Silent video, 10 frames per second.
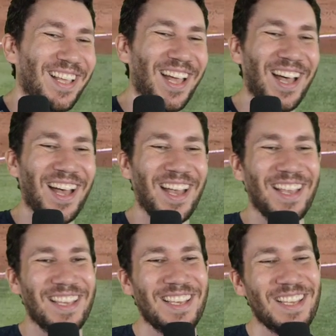Uh,
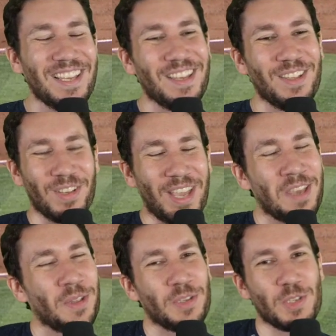he, look,
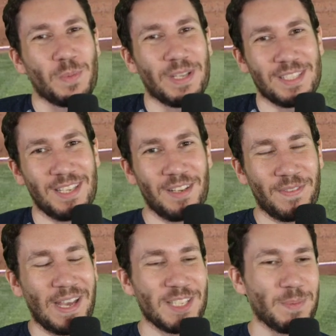Aguilar just wants to hit a
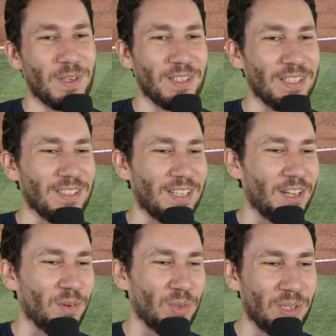fastball, and I don't,
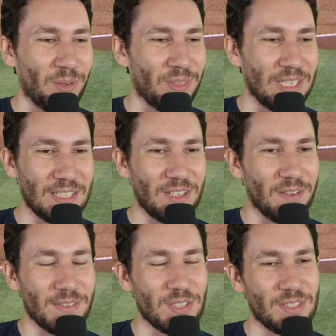really don't think that
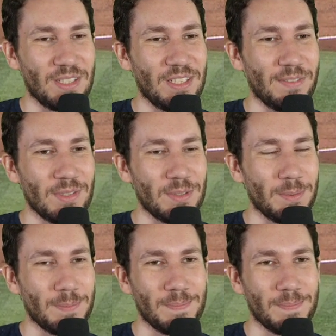Darvish is going to give it to him.